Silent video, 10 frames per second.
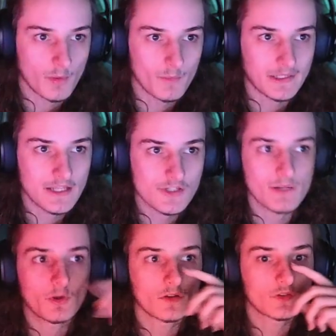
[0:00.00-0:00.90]
Abomination.
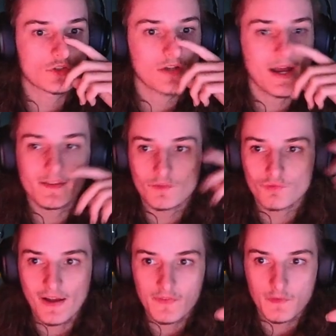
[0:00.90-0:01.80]
I'm going to try to
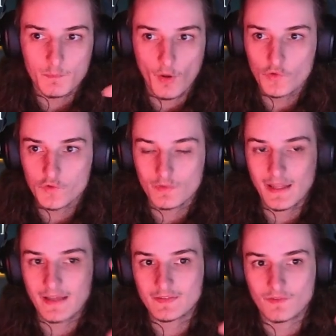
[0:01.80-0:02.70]
find the most
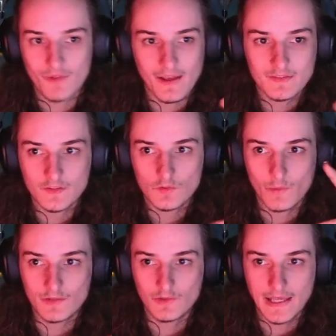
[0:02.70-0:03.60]
relaxed, fastest
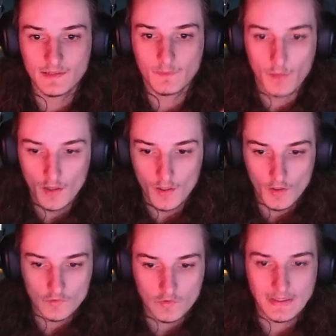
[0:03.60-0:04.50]
way to get him.
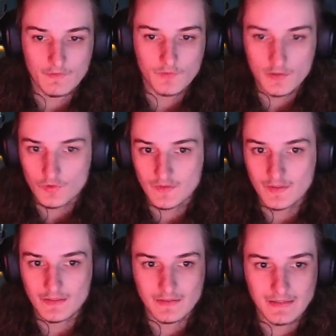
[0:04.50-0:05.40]
So yeah, if you're
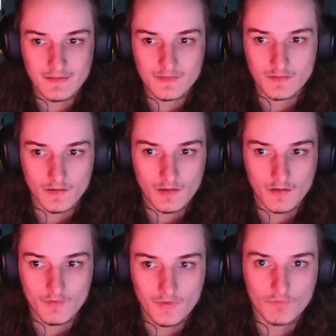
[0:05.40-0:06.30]
interested in
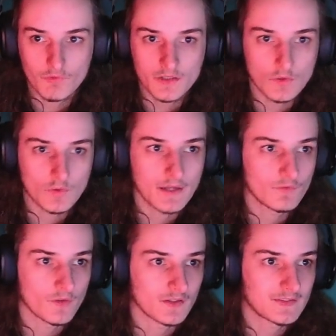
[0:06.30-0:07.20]
that, feel free to grind
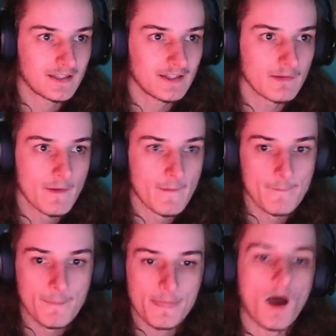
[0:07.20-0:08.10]
for the skin.
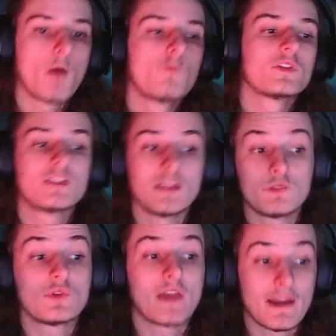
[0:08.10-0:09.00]
Obviously,
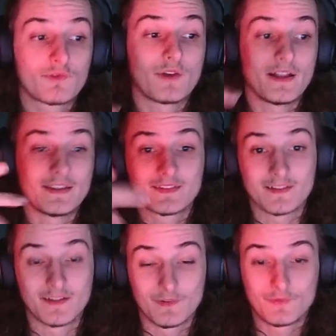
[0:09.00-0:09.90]
if you have friends,
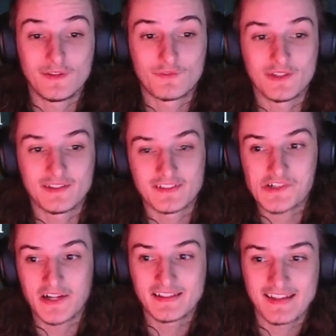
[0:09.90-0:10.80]
feel free to
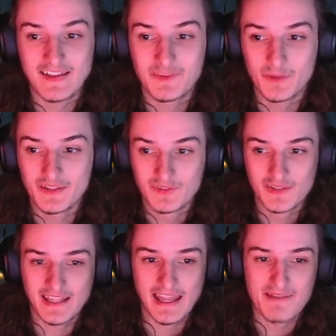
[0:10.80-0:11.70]
try to get them into
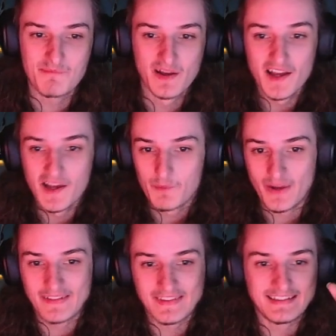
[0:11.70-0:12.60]
the game.
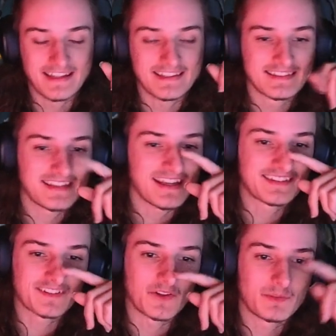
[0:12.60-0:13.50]
But at the end of the day,
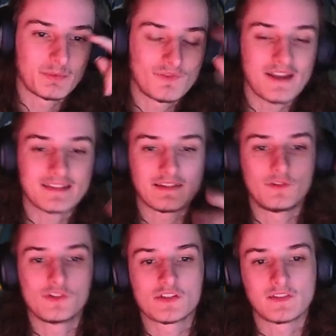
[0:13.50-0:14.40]
it's going to be faster
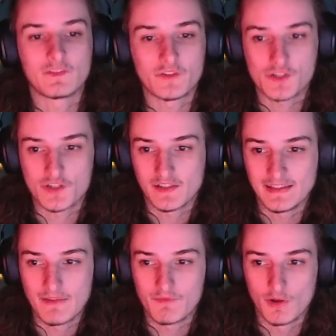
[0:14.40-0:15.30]
if you just
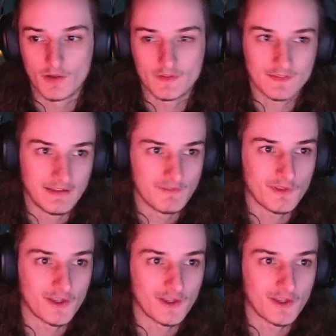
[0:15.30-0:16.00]
efficiently level odds to level